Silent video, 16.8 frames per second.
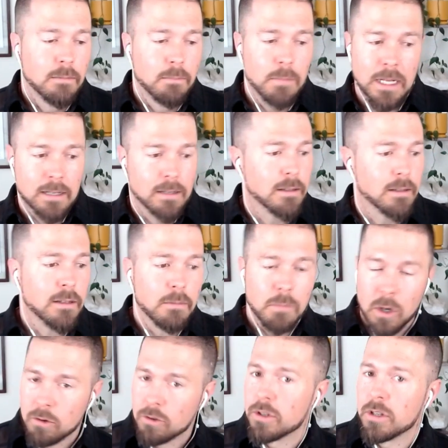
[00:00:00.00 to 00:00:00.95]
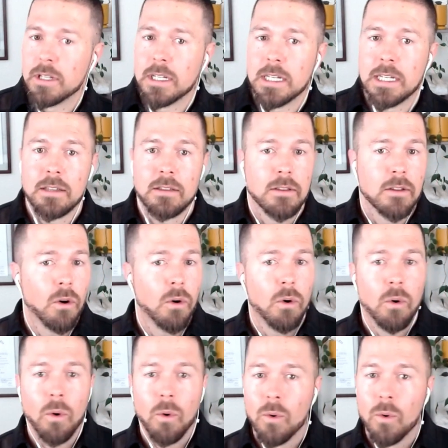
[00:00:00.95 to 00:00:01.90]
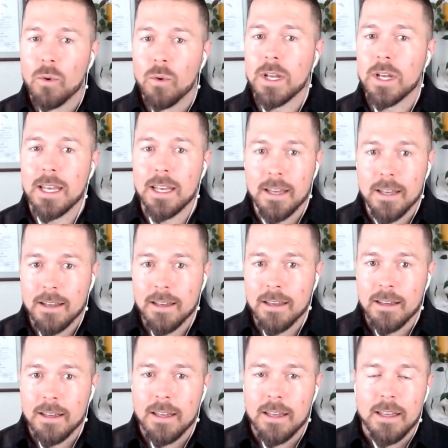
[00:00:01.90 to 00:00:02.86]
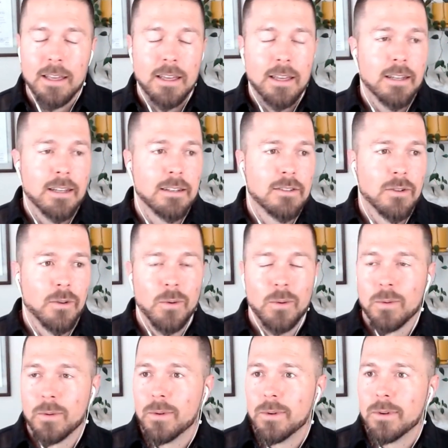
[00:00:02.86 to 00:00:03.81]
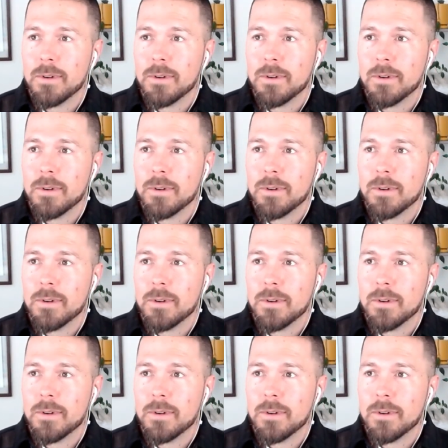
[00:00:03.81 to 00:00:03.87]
mentally, emotionally, the whole gig. And so